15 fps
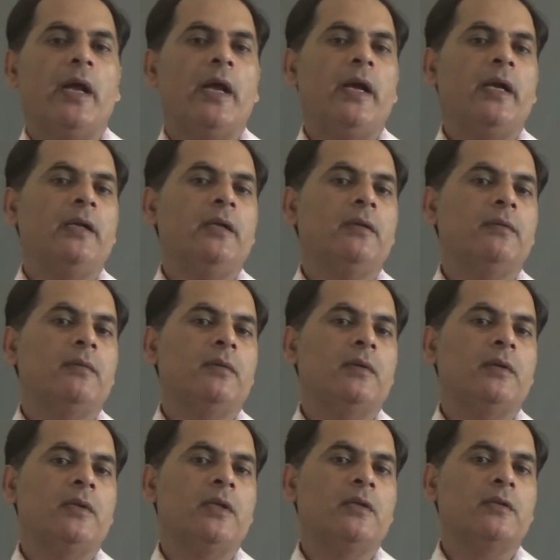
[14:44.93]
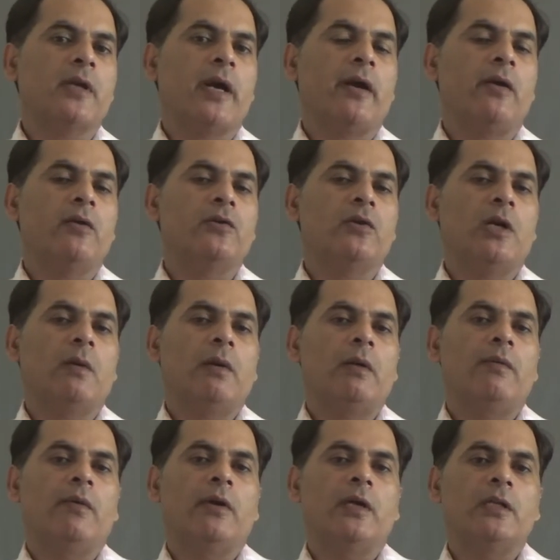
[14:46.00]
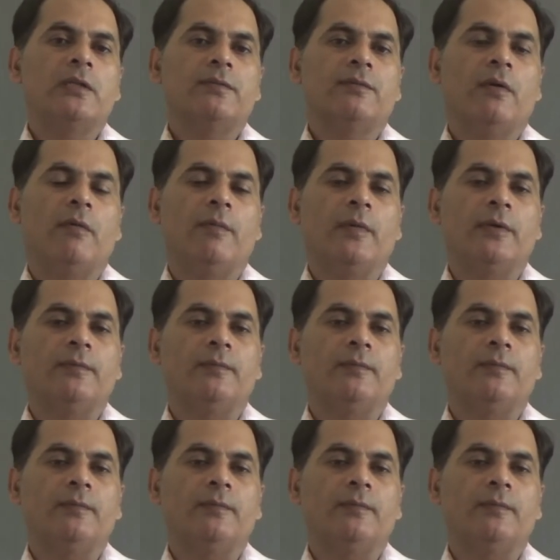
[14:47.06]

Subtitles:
and this side also double bond is formed.